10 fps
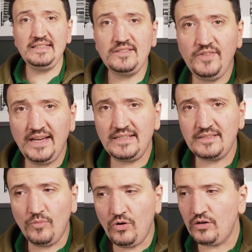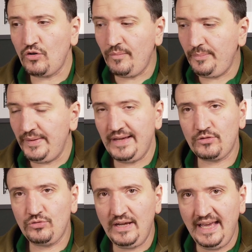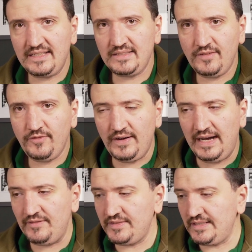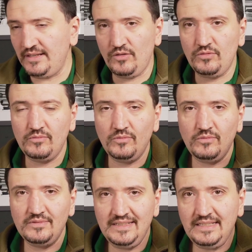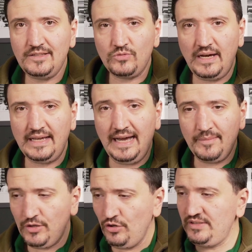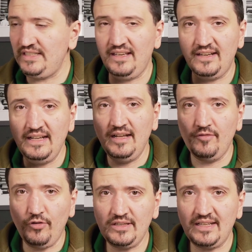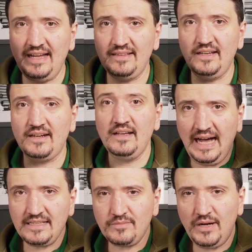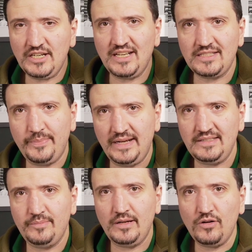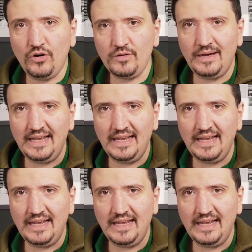it's very small compared to X-T5. So this is why I'm using Voigtländer as much as possible on my